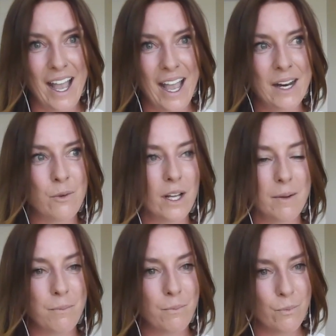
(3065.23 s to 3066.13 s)
And
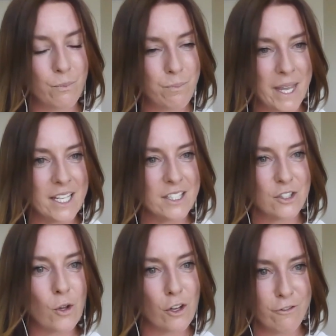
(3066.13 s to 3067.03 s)
being a
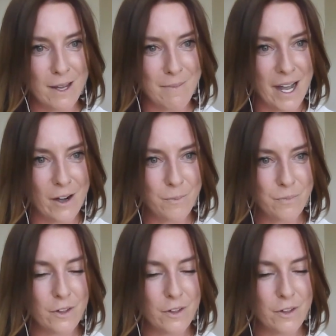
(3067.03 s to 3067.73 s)
solo female,